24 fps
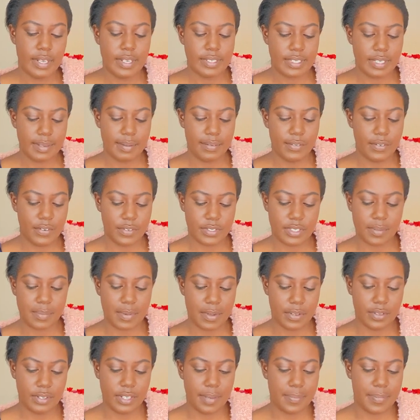Some of you, it's
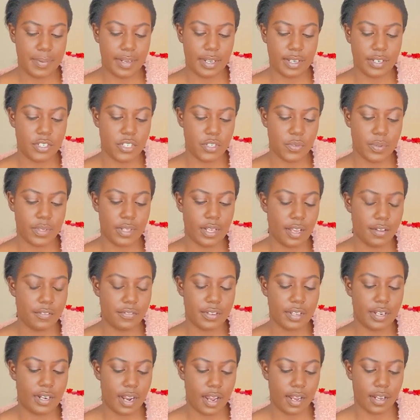about leaping into a love
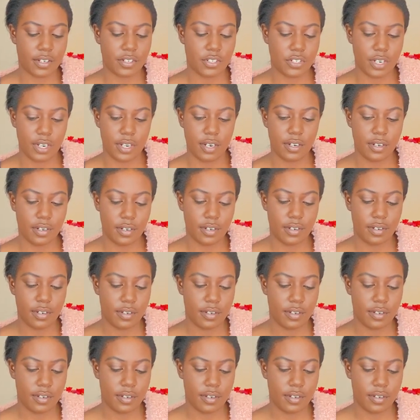connection.